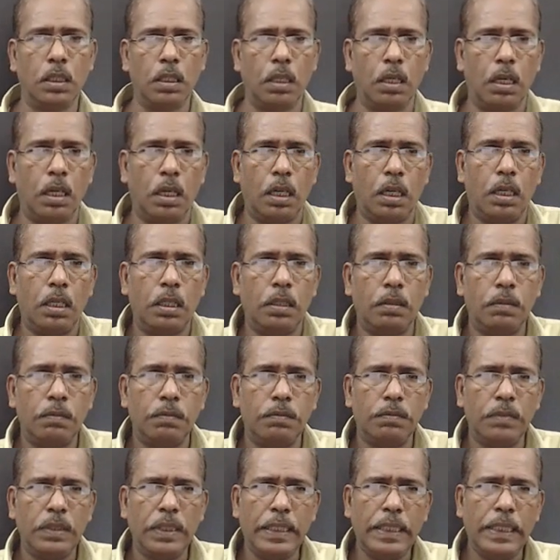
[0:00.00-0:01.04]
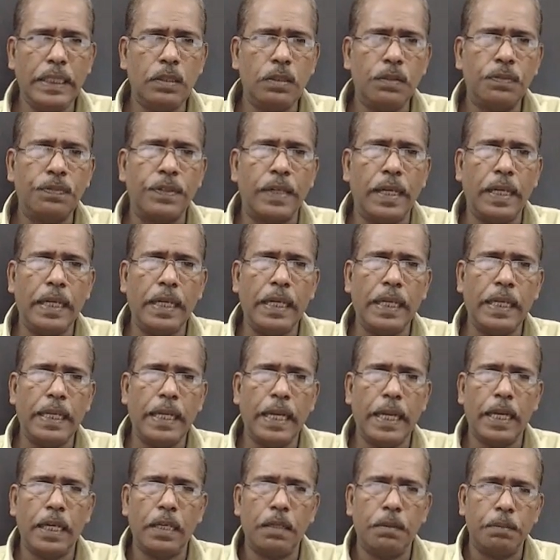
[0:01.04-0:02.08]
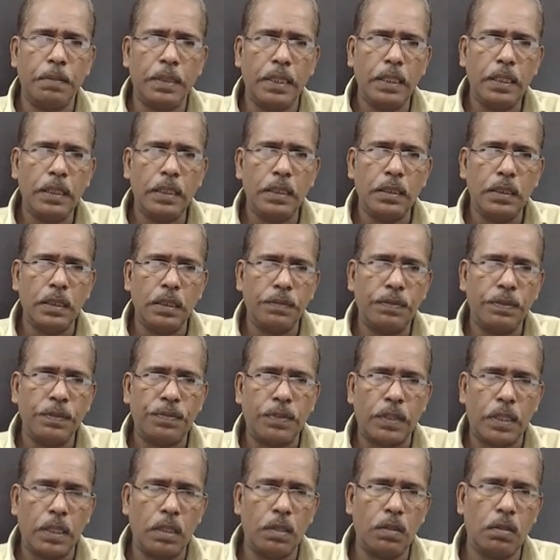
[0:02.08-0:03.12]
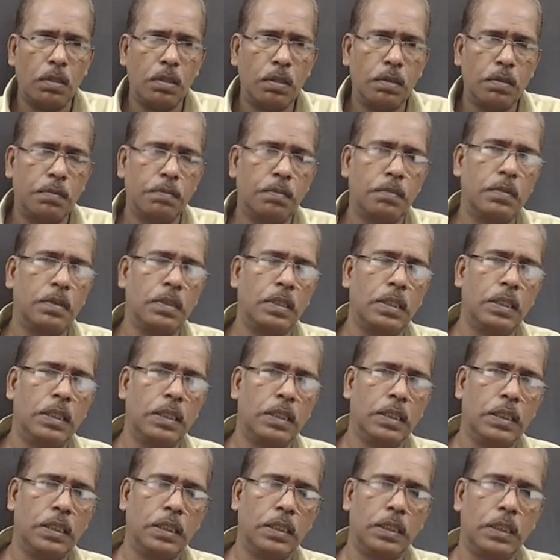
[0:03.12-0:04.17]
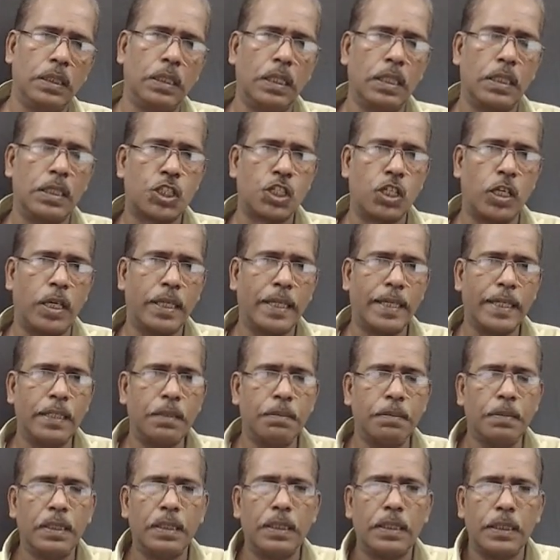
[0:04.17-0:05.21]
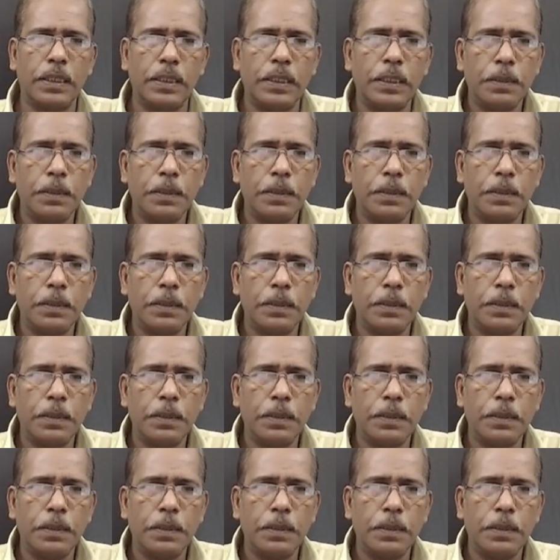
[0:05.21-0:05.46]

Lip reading: and we need to find A and B. If you follow the shortcut method,